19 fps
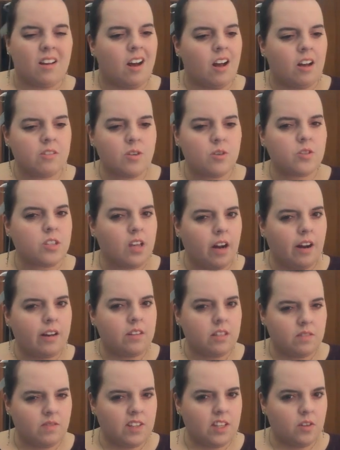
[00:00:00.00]
Also, sorry,
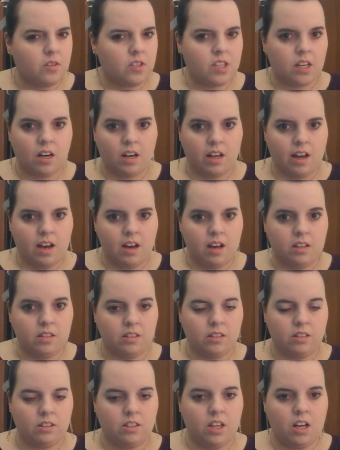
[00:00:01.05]
this video is turning
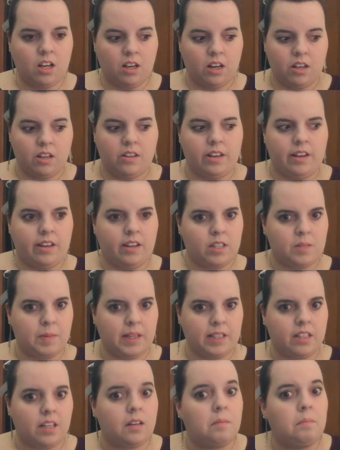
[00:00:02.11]
out longer than I
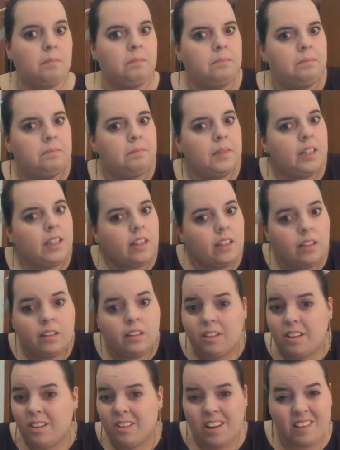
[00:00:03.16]
expected. Uh,
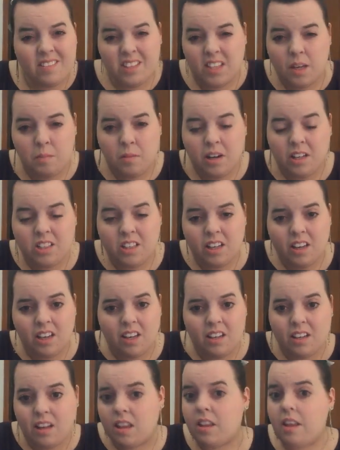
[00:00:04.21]
you don't have to keep watching
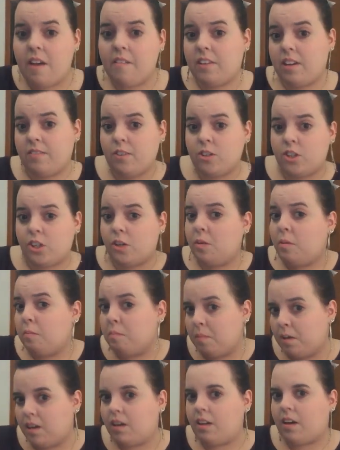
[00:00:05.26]
it. I'd love it if you do,
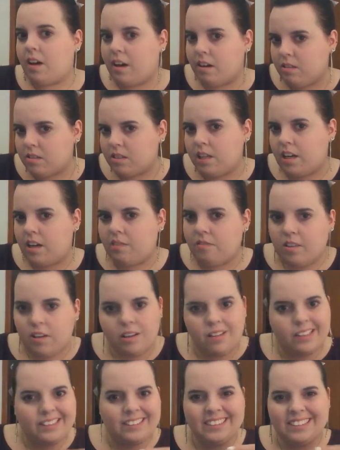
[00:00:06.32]
but I understand if you
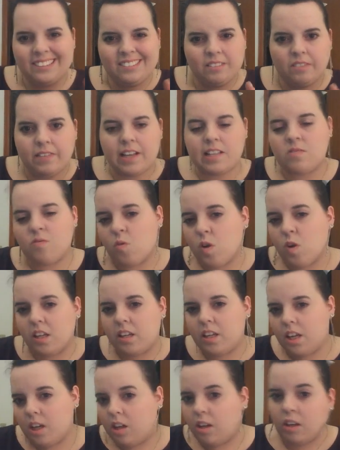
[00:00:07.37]
need to fast forward a
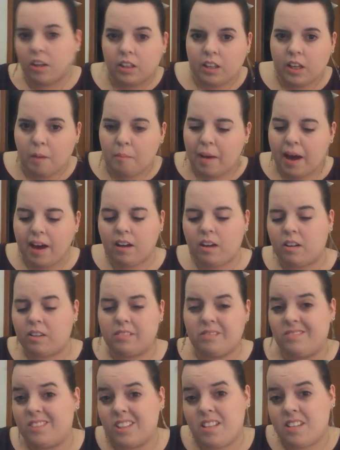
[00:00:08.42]
little or come back or
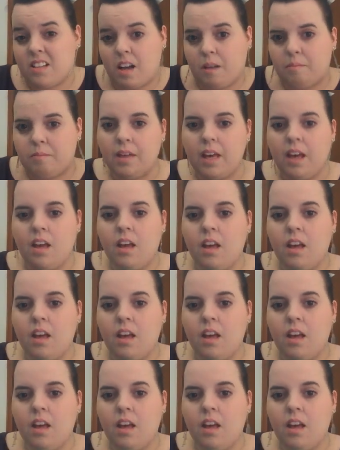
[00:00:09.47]
just stop.